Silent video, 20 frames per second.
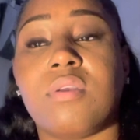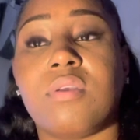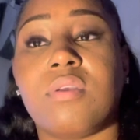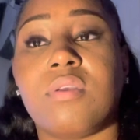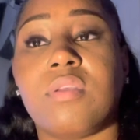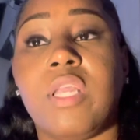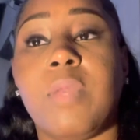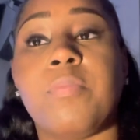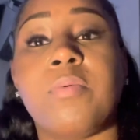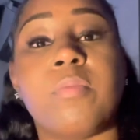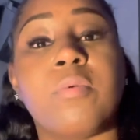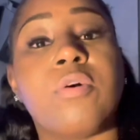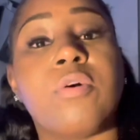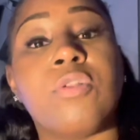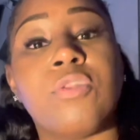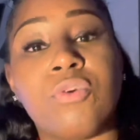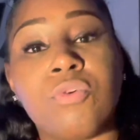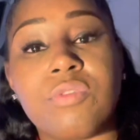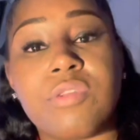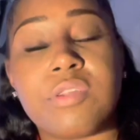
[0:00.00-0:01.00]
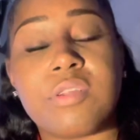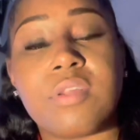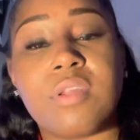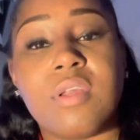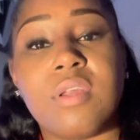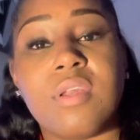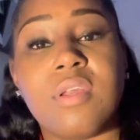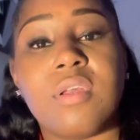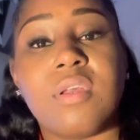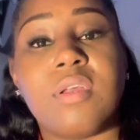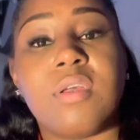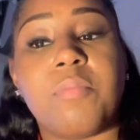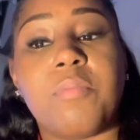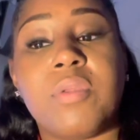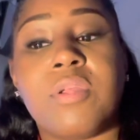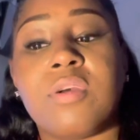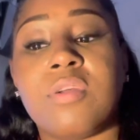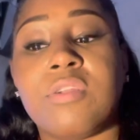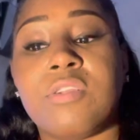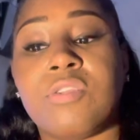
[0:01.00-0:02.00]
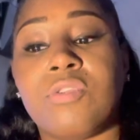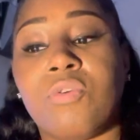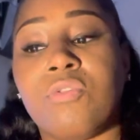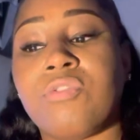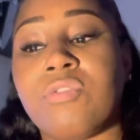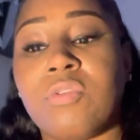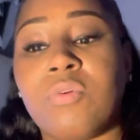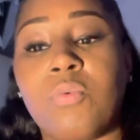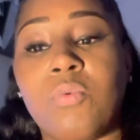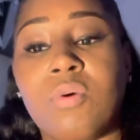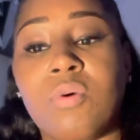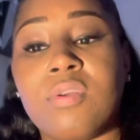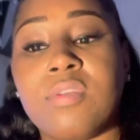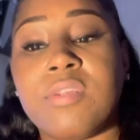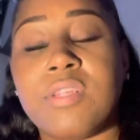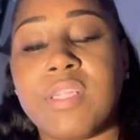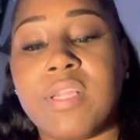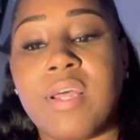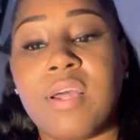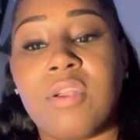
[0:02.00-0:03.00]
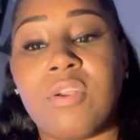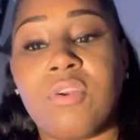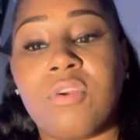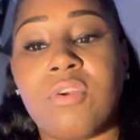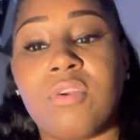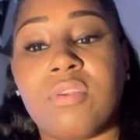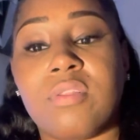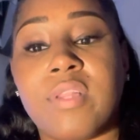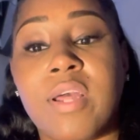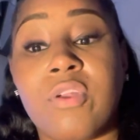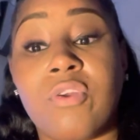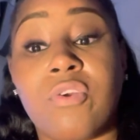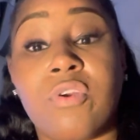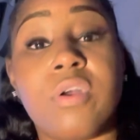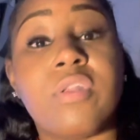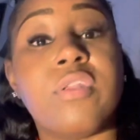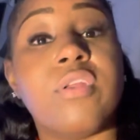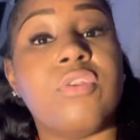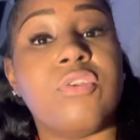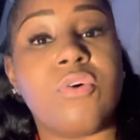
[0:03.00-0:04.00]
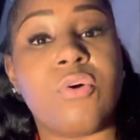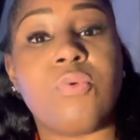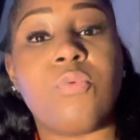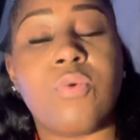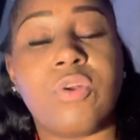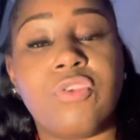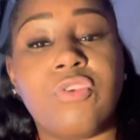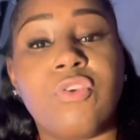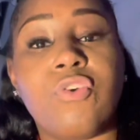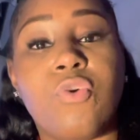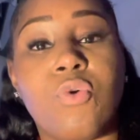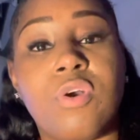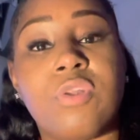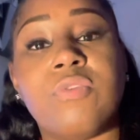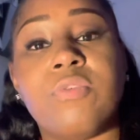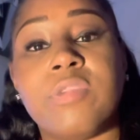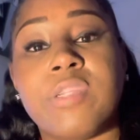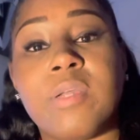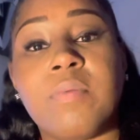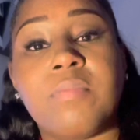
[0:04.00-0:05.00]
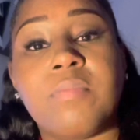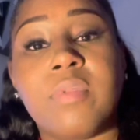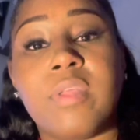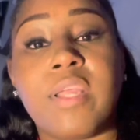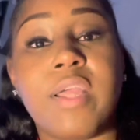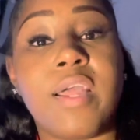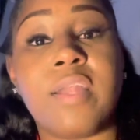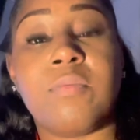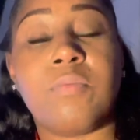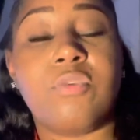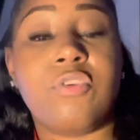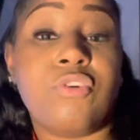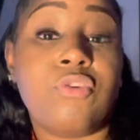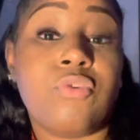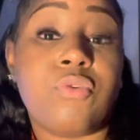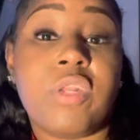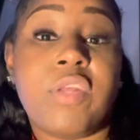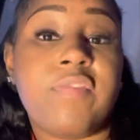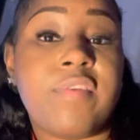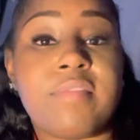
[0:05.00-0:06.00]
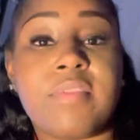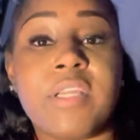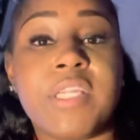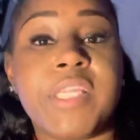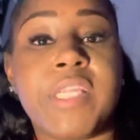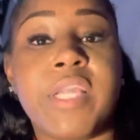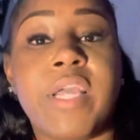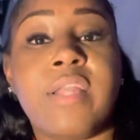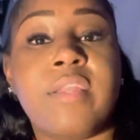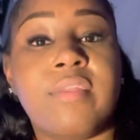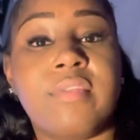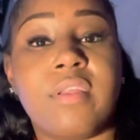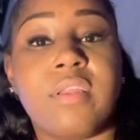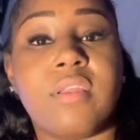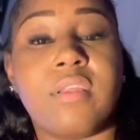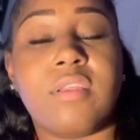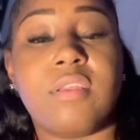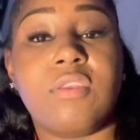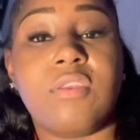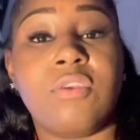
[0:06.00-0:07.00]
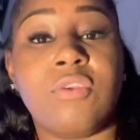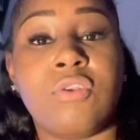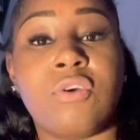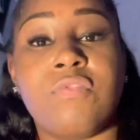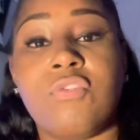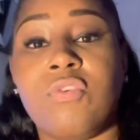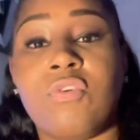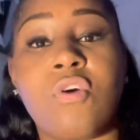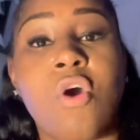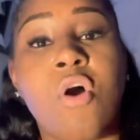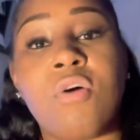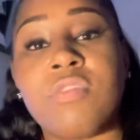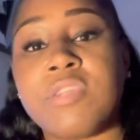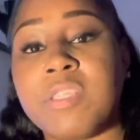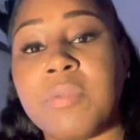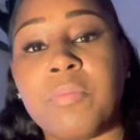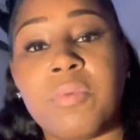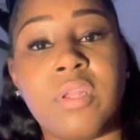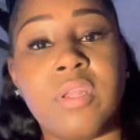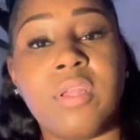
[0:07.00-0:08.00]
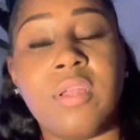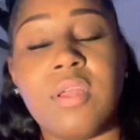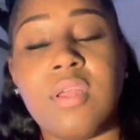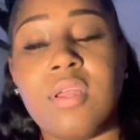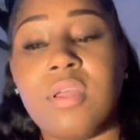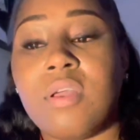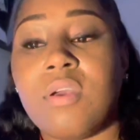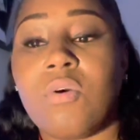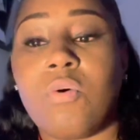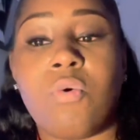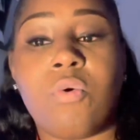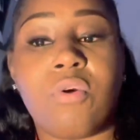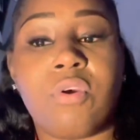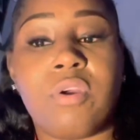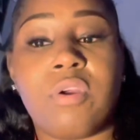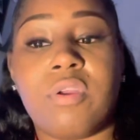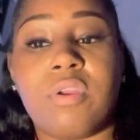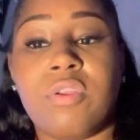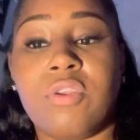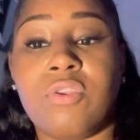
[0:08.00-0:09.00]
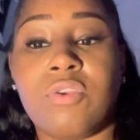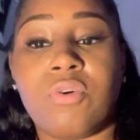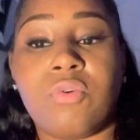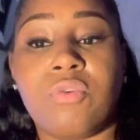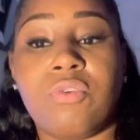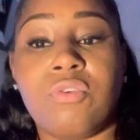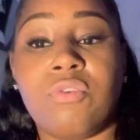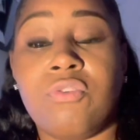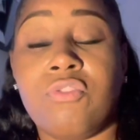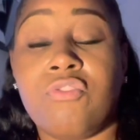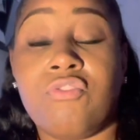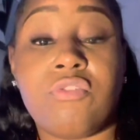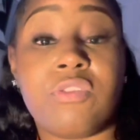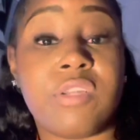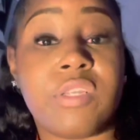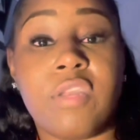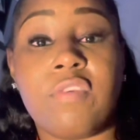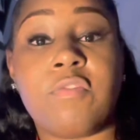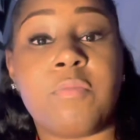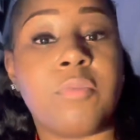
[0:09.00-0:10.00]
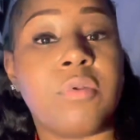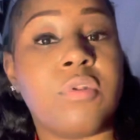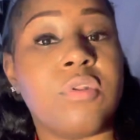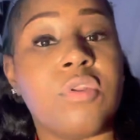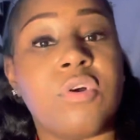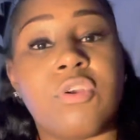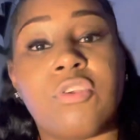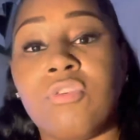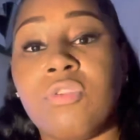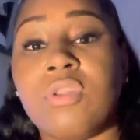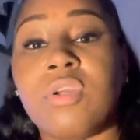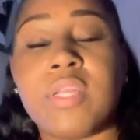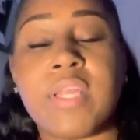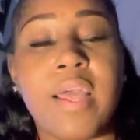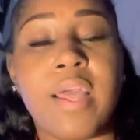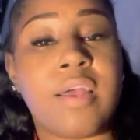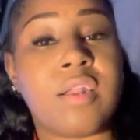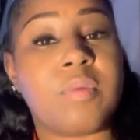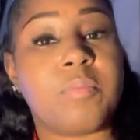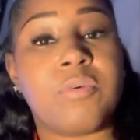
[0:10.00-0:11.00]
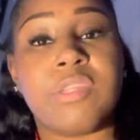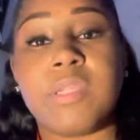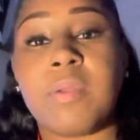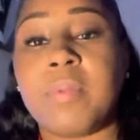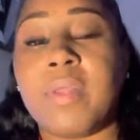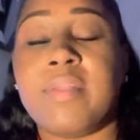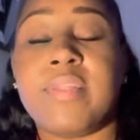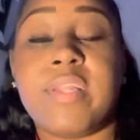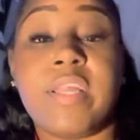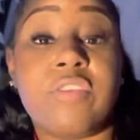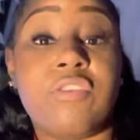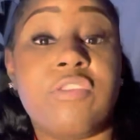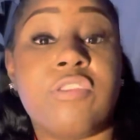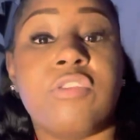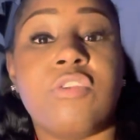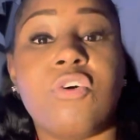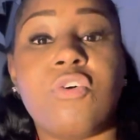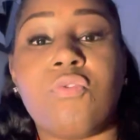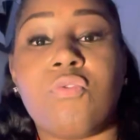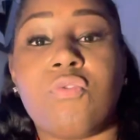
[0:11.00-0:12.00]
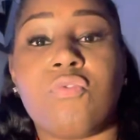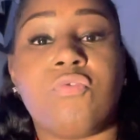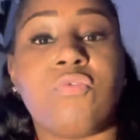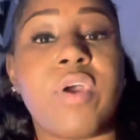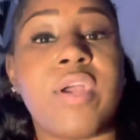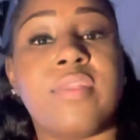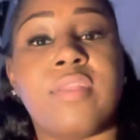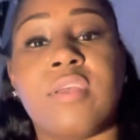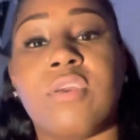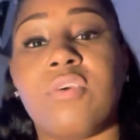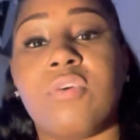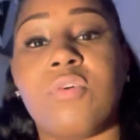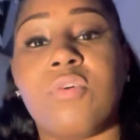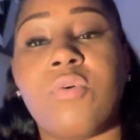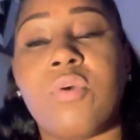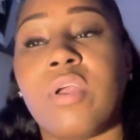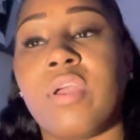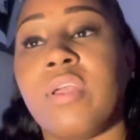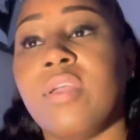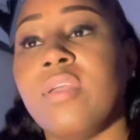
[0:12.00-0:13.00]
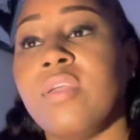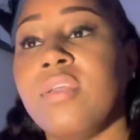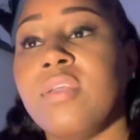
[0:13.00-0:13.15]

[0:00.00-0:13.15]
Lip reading: keep them close, because those are the ones that are gonna know when you're going through something and you don't even have to say anything. You know, if you call somebody, or, you know, you just give them a look, you look at them or something, and they just know right there, okay,